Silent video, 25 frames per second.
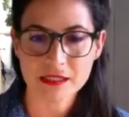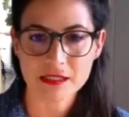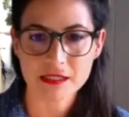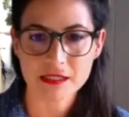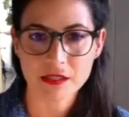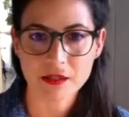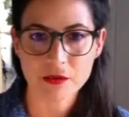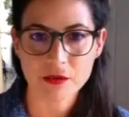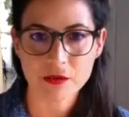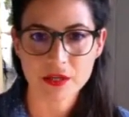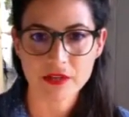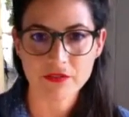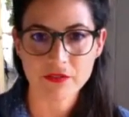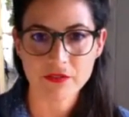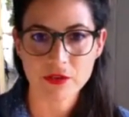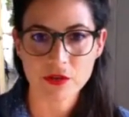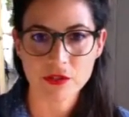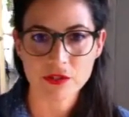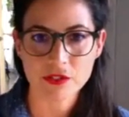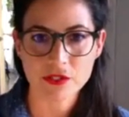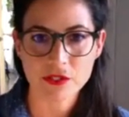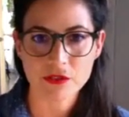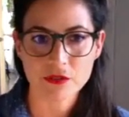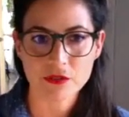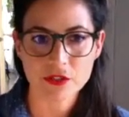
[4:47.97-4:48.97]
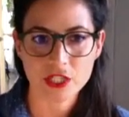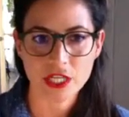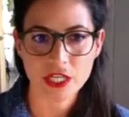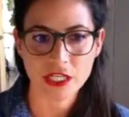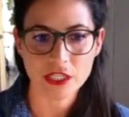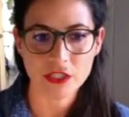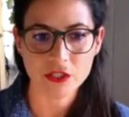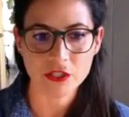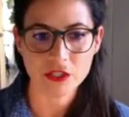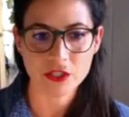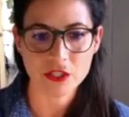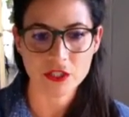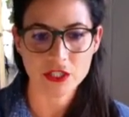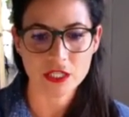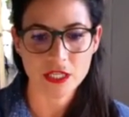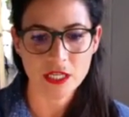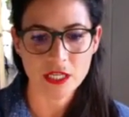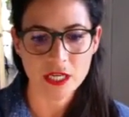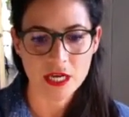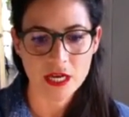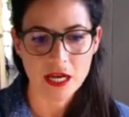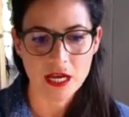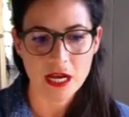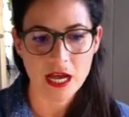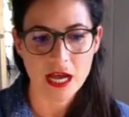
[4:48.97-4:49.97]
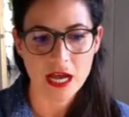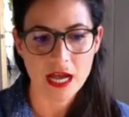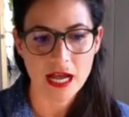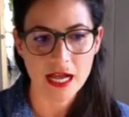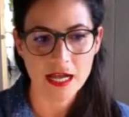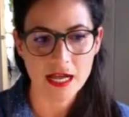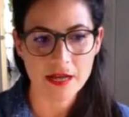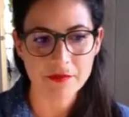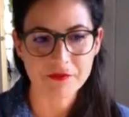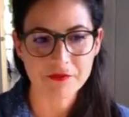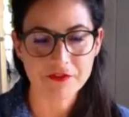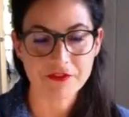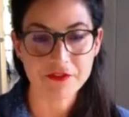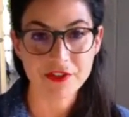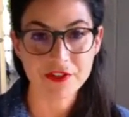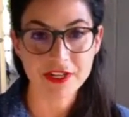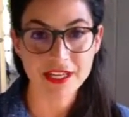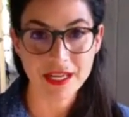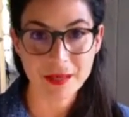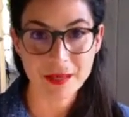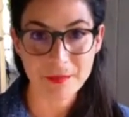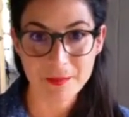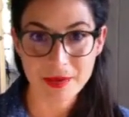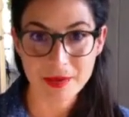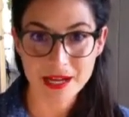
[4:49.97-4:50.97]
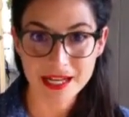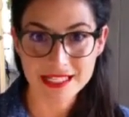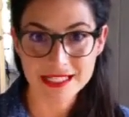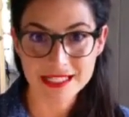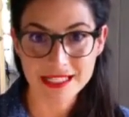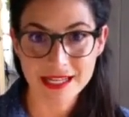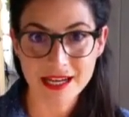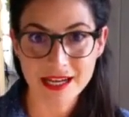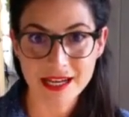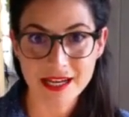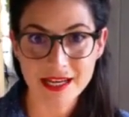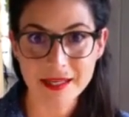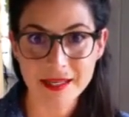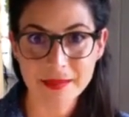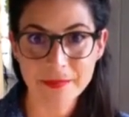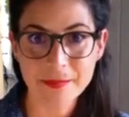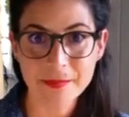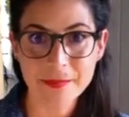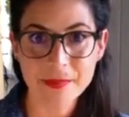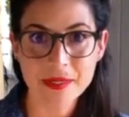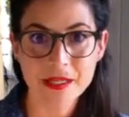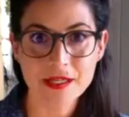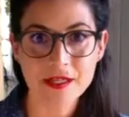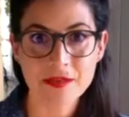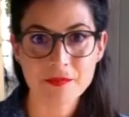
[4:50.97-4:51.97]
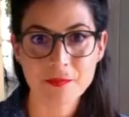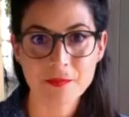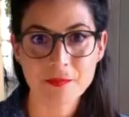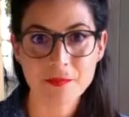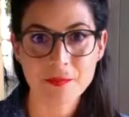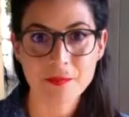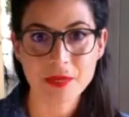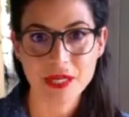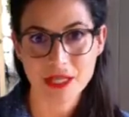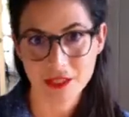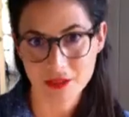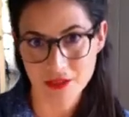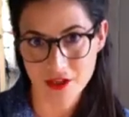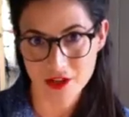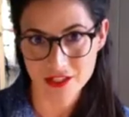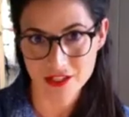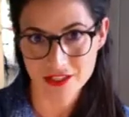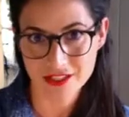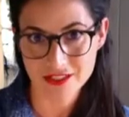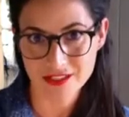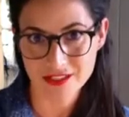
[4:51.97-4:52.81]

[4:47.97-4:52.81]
So I've also changed, freeing up my time by a lot.